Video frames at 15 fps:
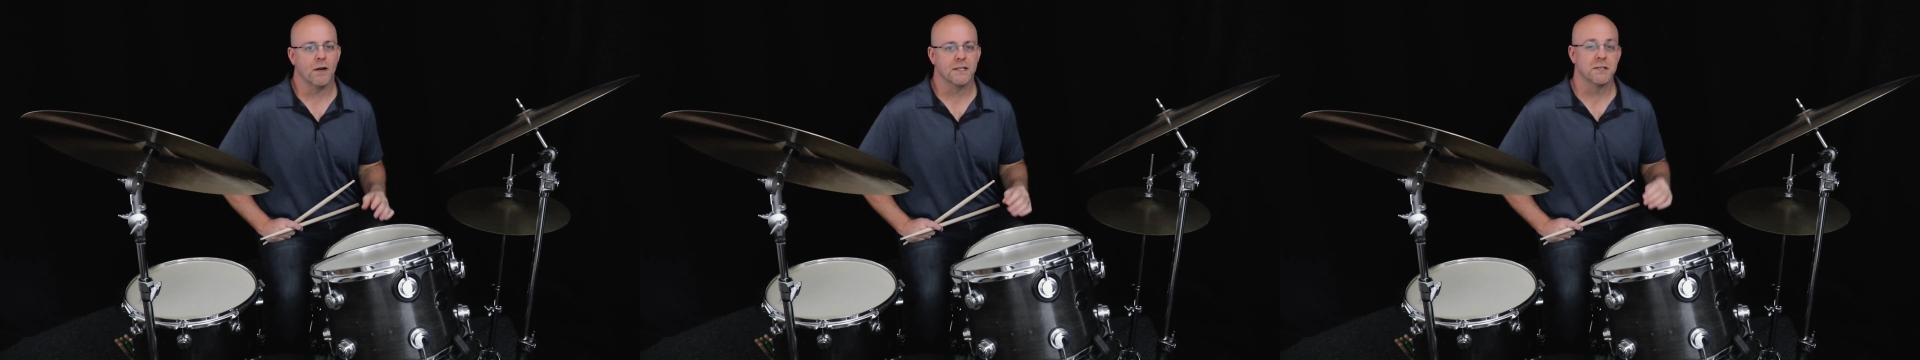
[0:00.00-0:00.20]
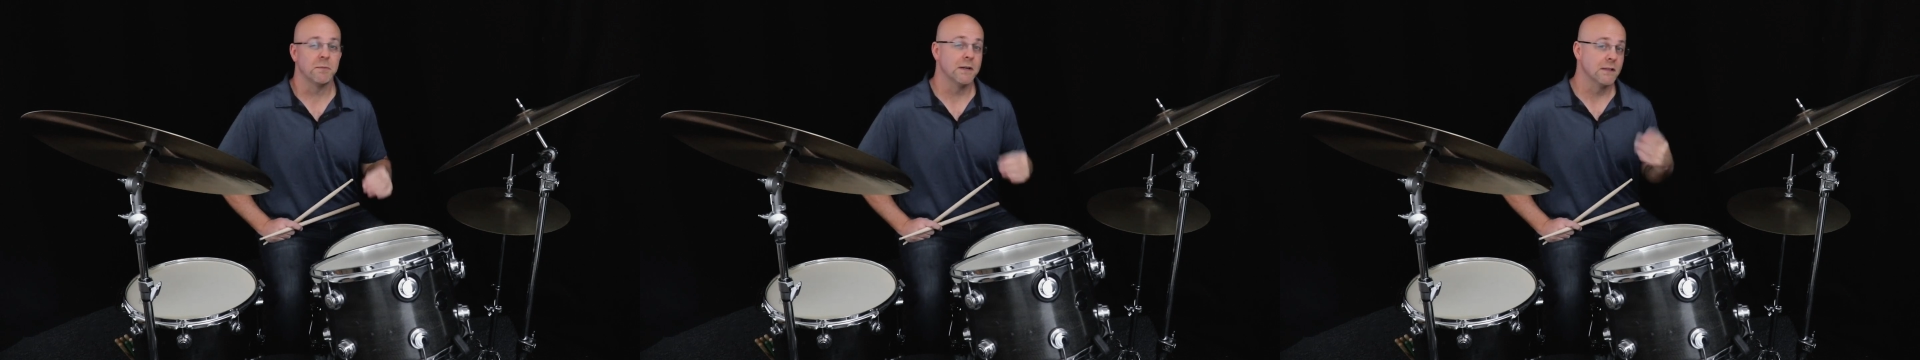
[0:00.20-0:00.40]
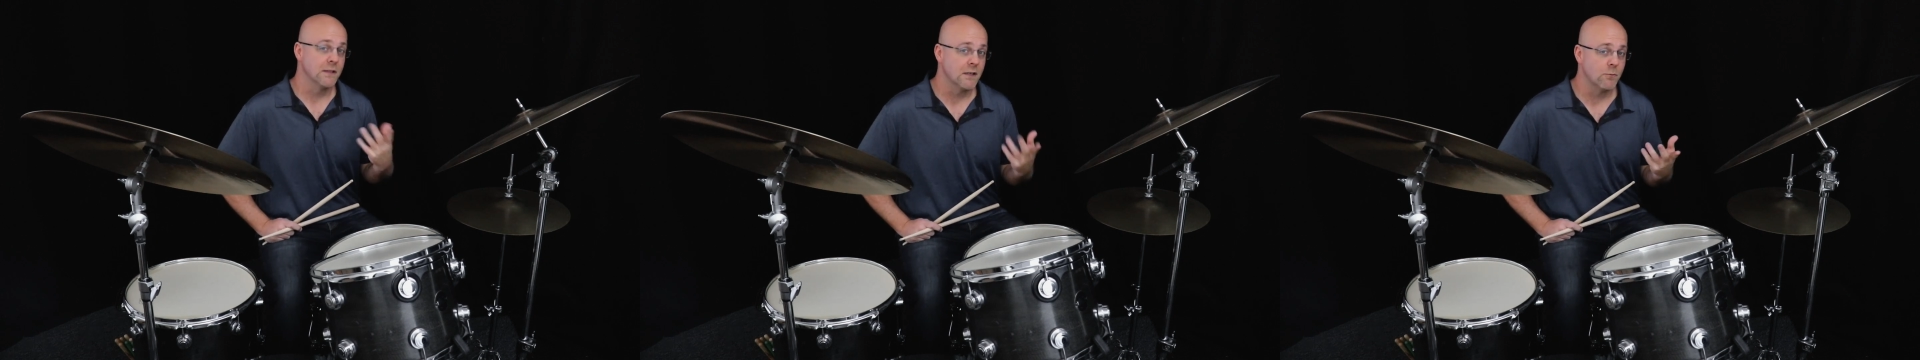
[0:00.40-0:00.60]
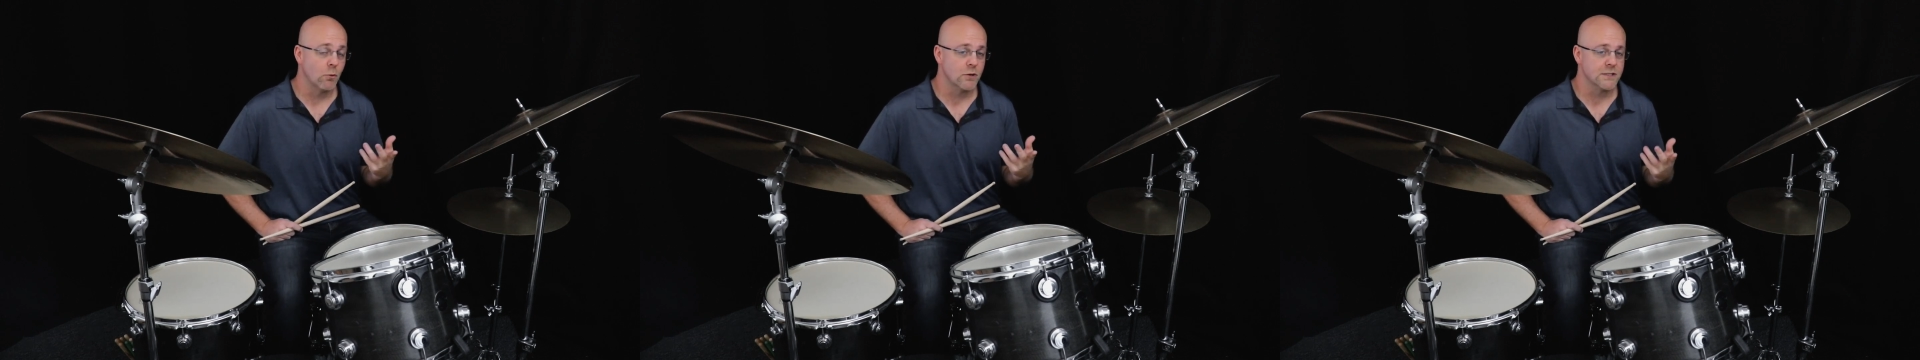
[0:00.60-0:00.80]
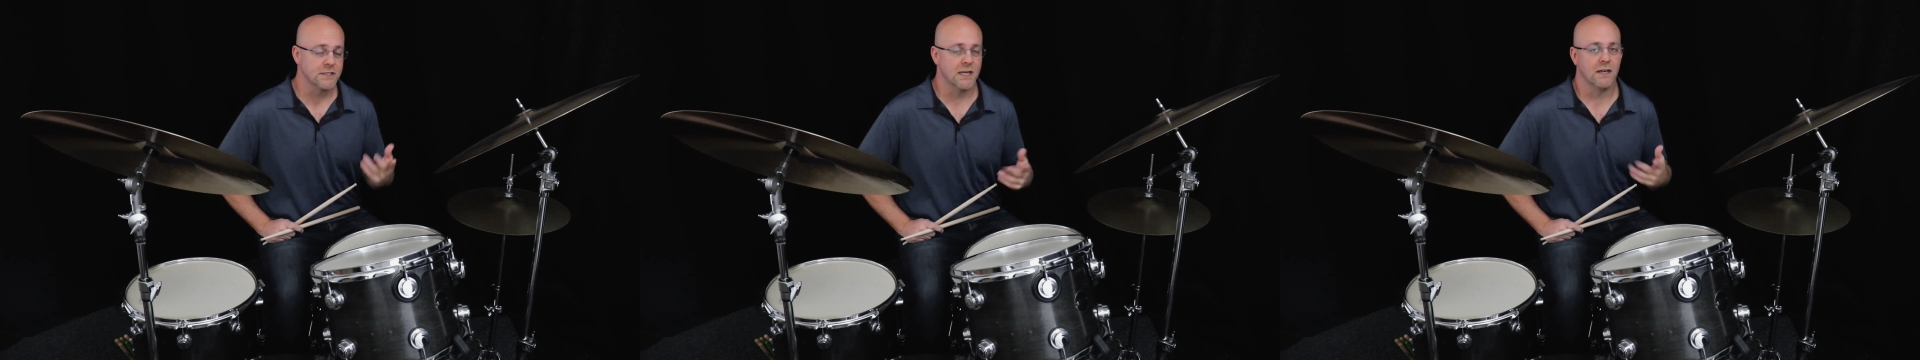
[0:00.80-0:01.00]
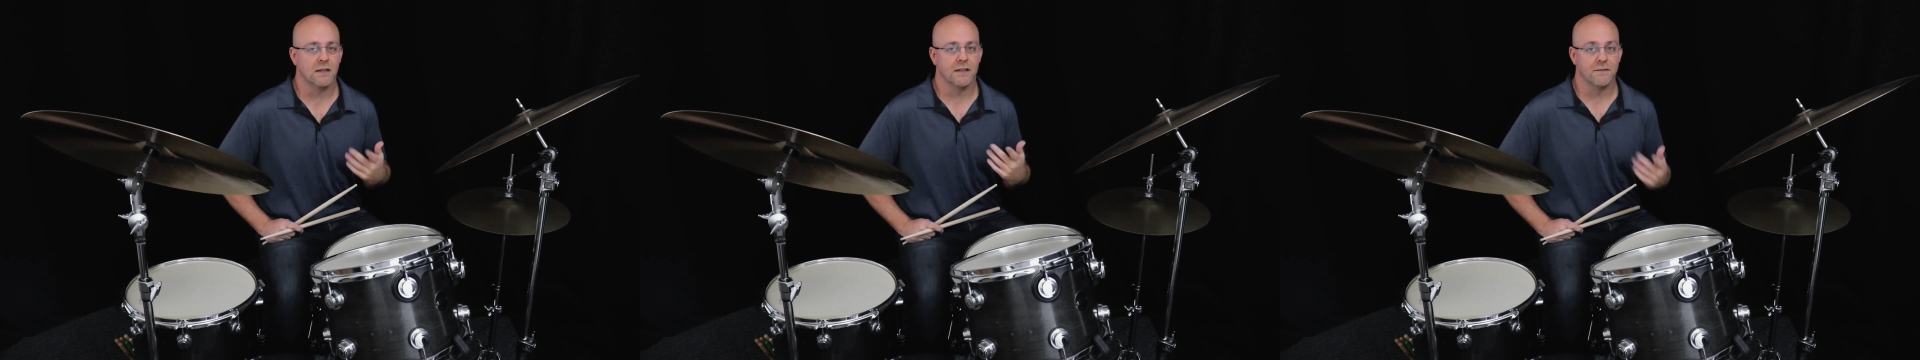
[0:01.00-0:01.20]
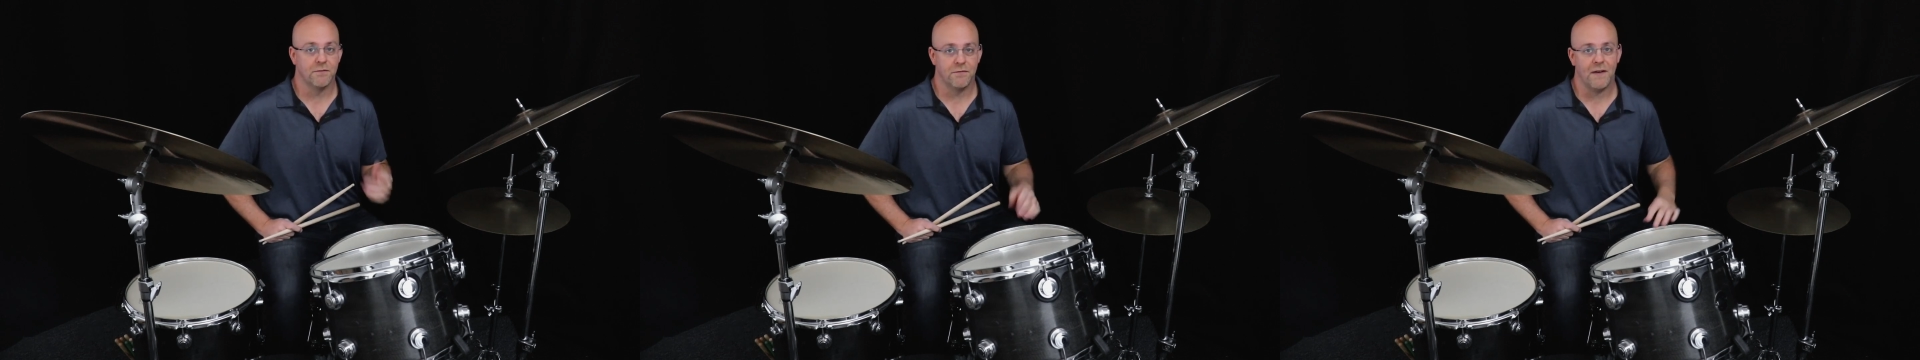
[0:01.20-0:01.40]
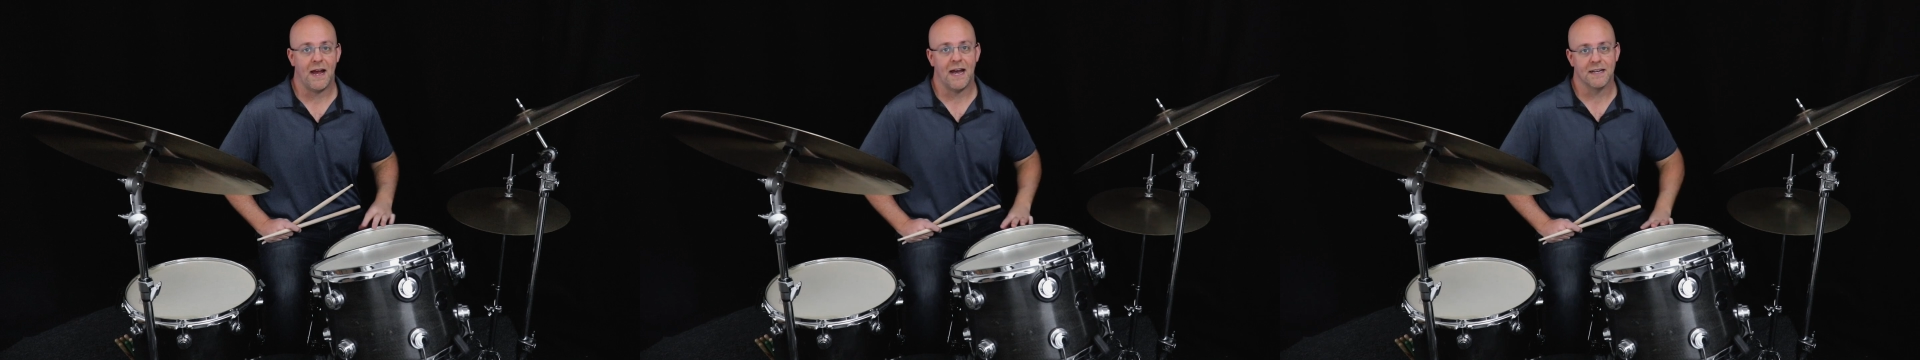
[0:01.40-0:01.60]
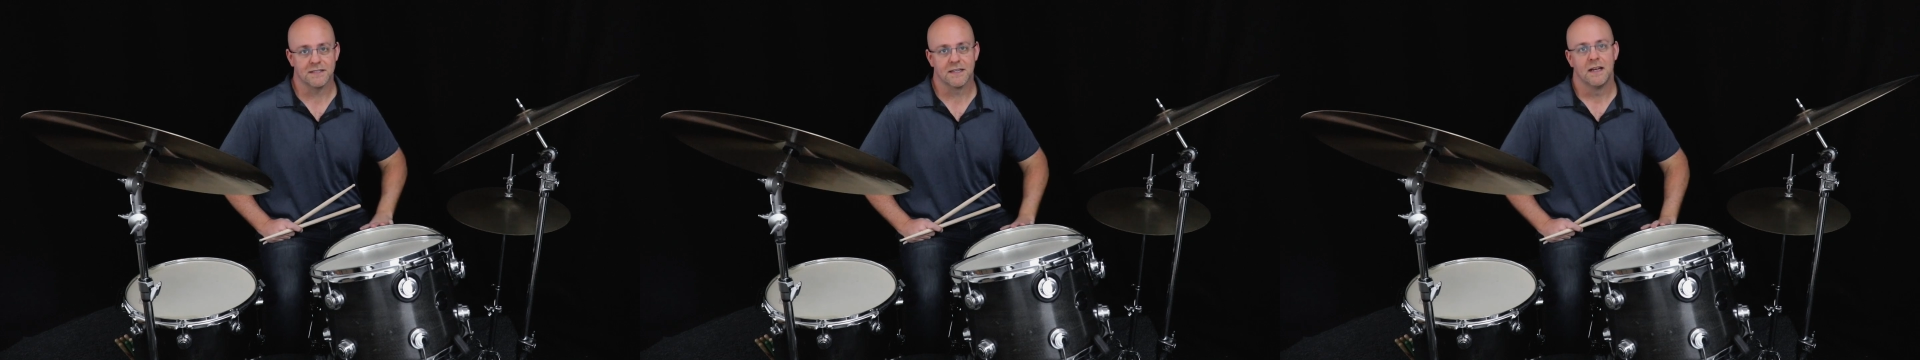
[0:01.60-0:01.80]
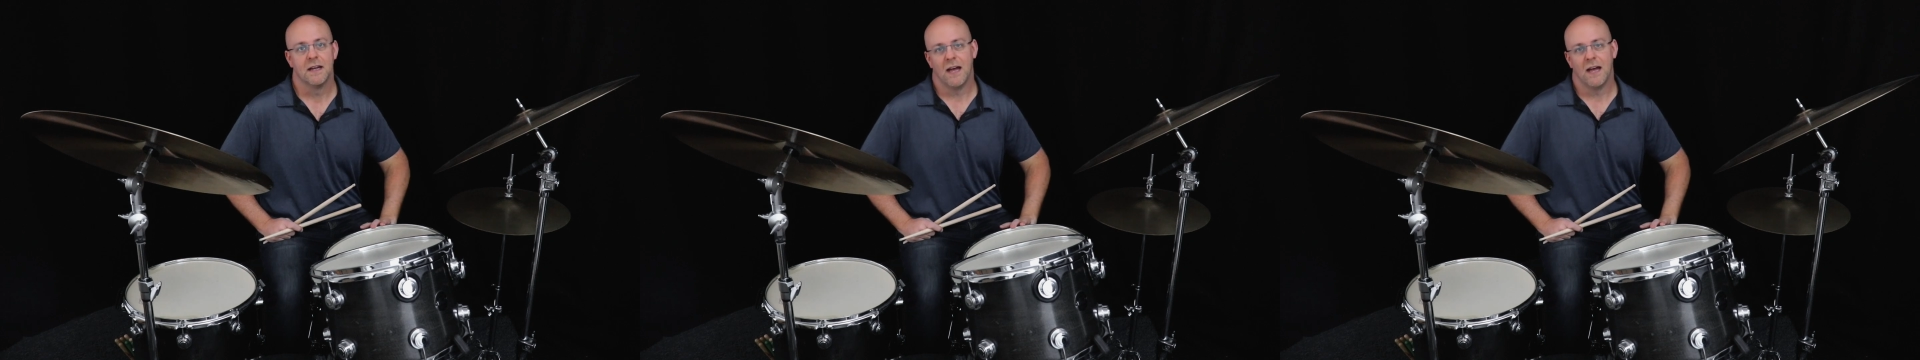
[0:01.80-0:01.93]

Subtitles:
it to be a little more subtle and fast,